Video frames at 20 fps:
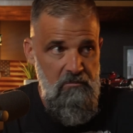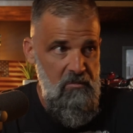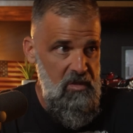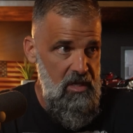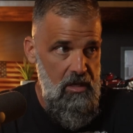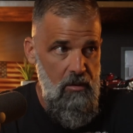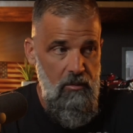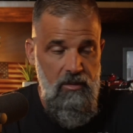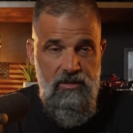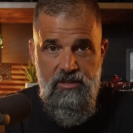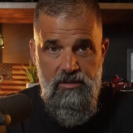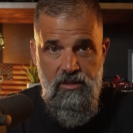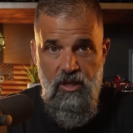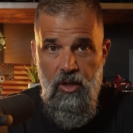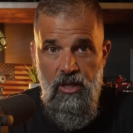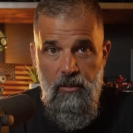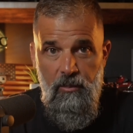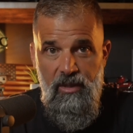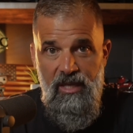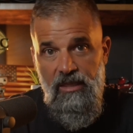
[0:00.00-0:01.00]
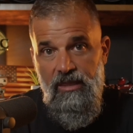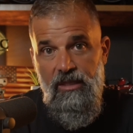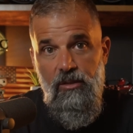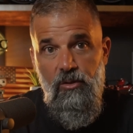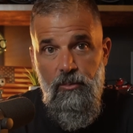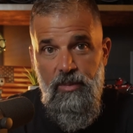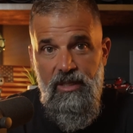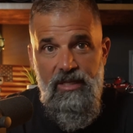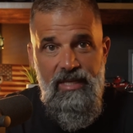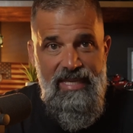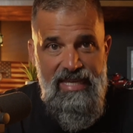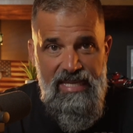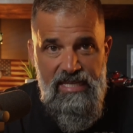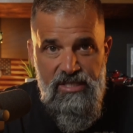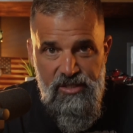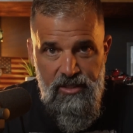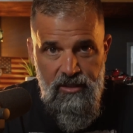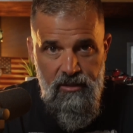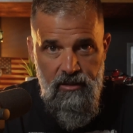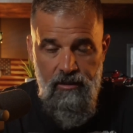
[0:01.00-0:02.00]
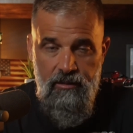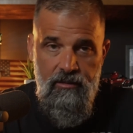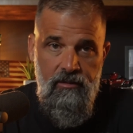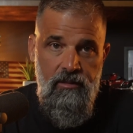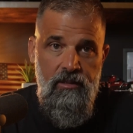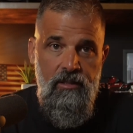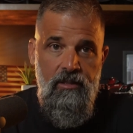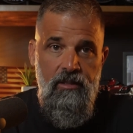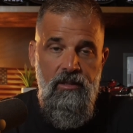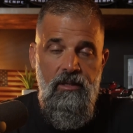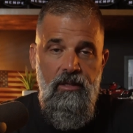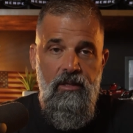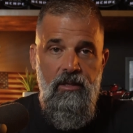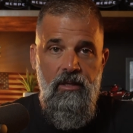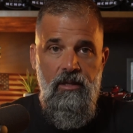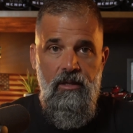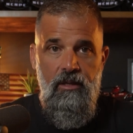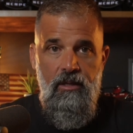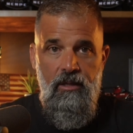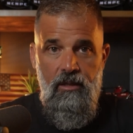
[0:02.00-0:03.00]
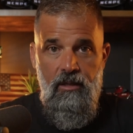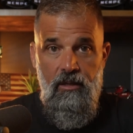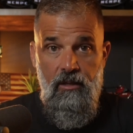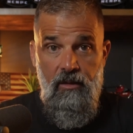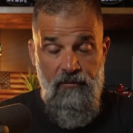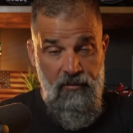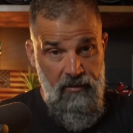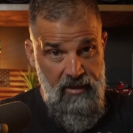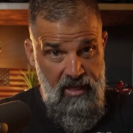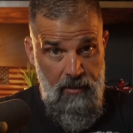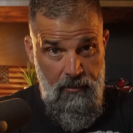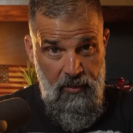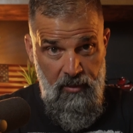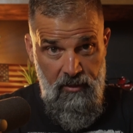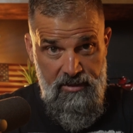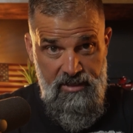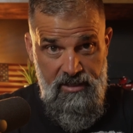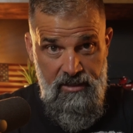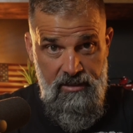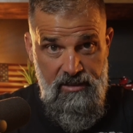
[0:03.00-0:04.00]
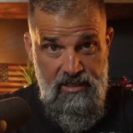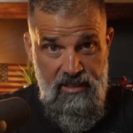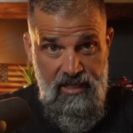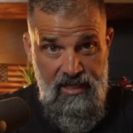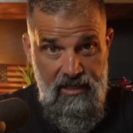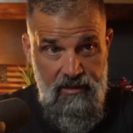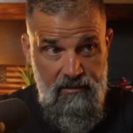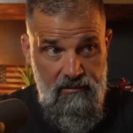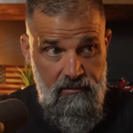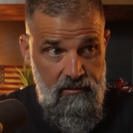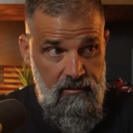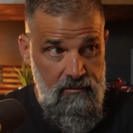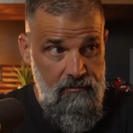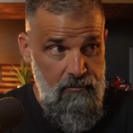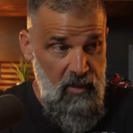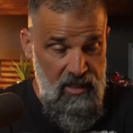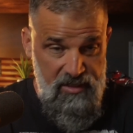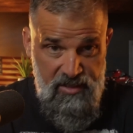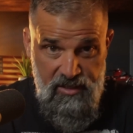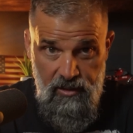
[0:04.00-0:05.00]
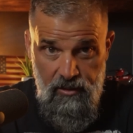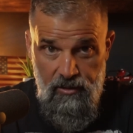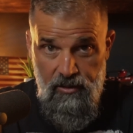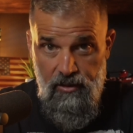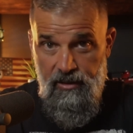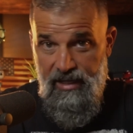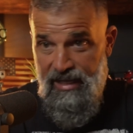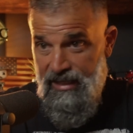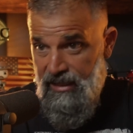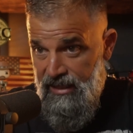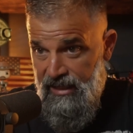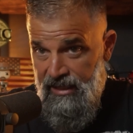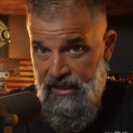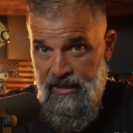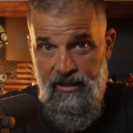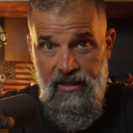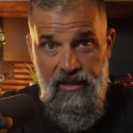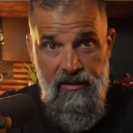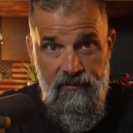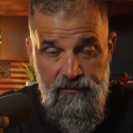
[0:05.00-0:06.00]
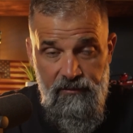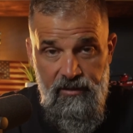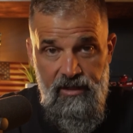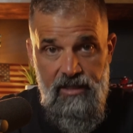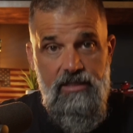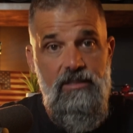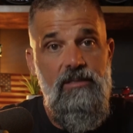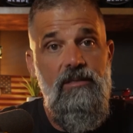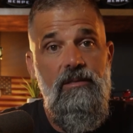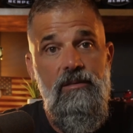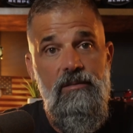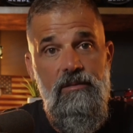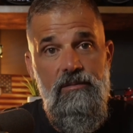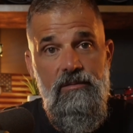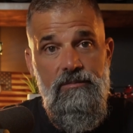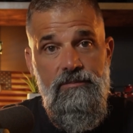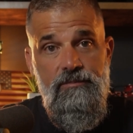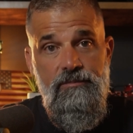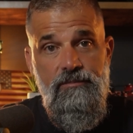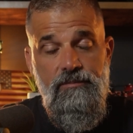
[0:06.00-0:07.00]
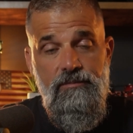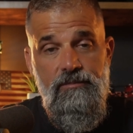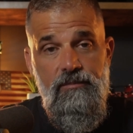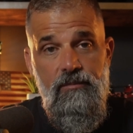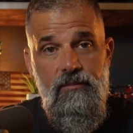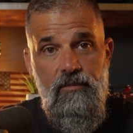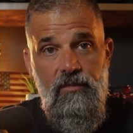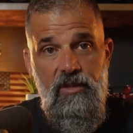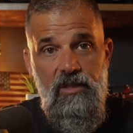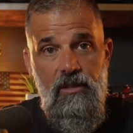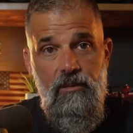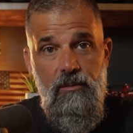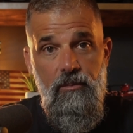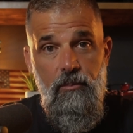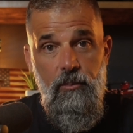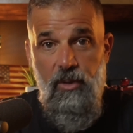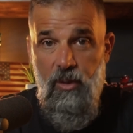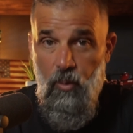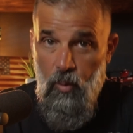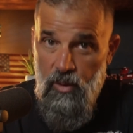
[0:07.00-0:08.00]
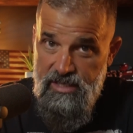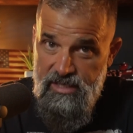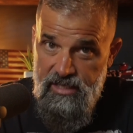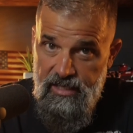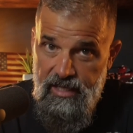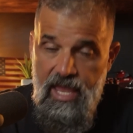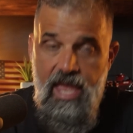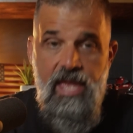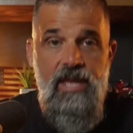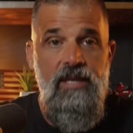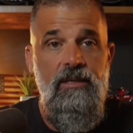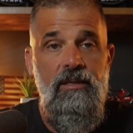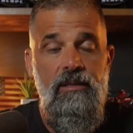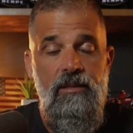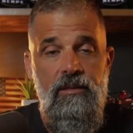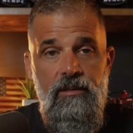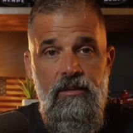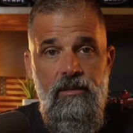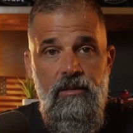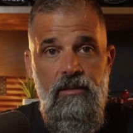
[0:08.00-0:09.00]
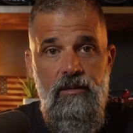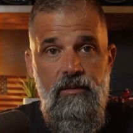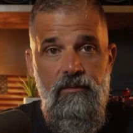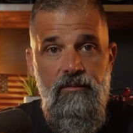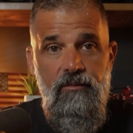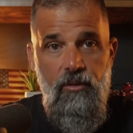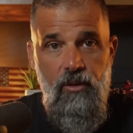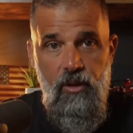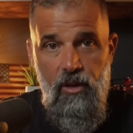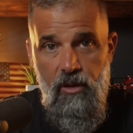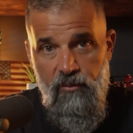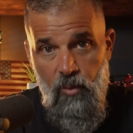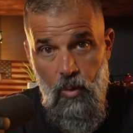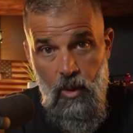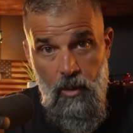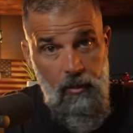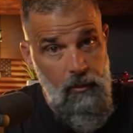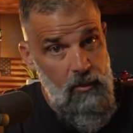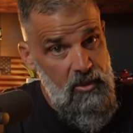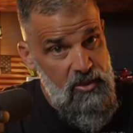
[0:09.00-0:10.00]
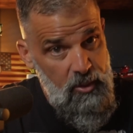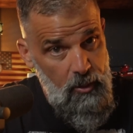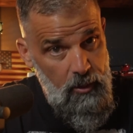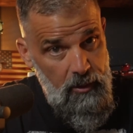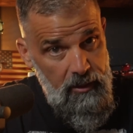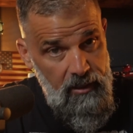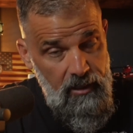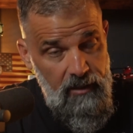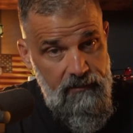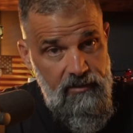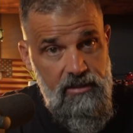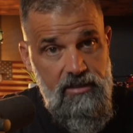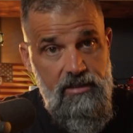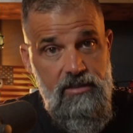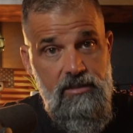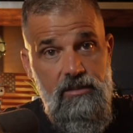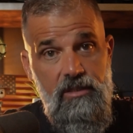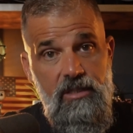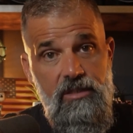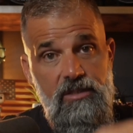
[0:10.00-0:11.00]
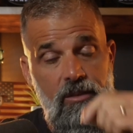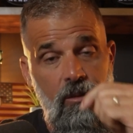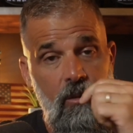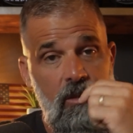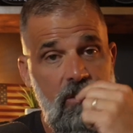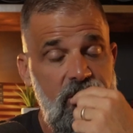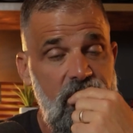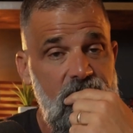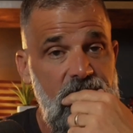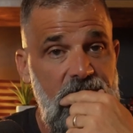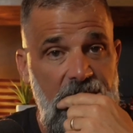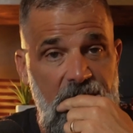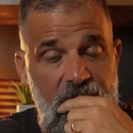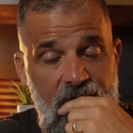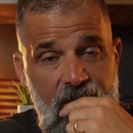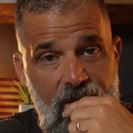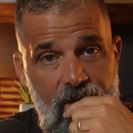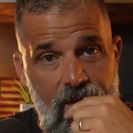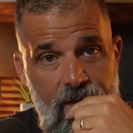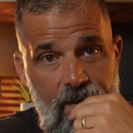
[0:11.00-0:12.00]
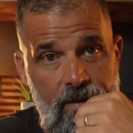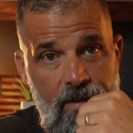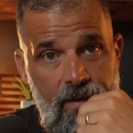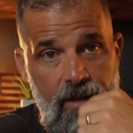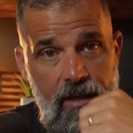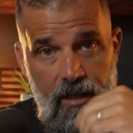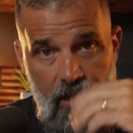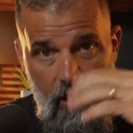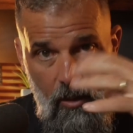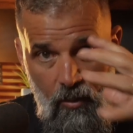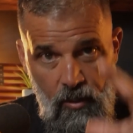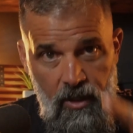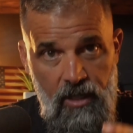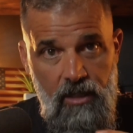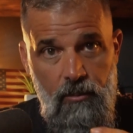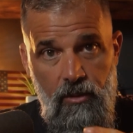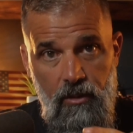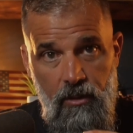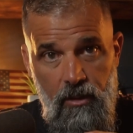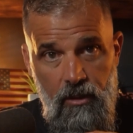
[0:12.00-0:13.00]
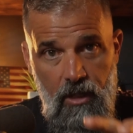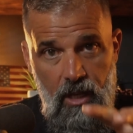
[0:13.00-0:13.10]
it's going to be a little bit easier for that person to get muscular and lean and fit. But once again, for the overwhelming majority of us, it's going to take an incredible